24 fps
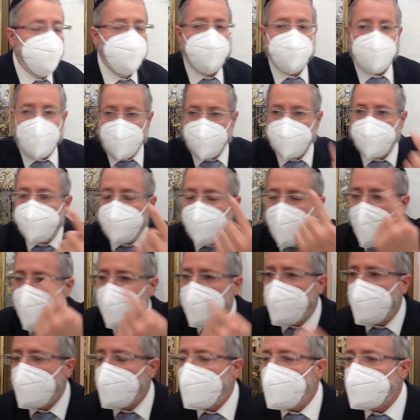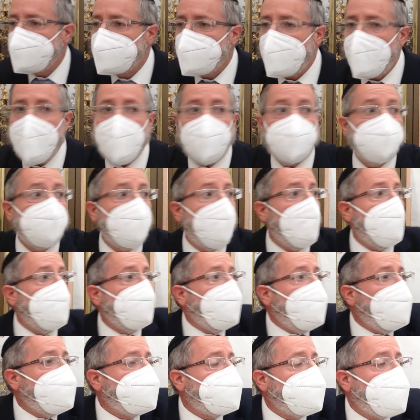But I'm fighting it. And how
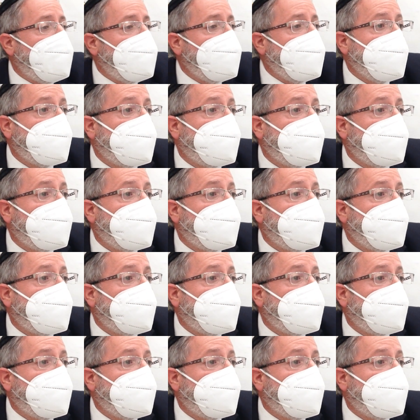do I fight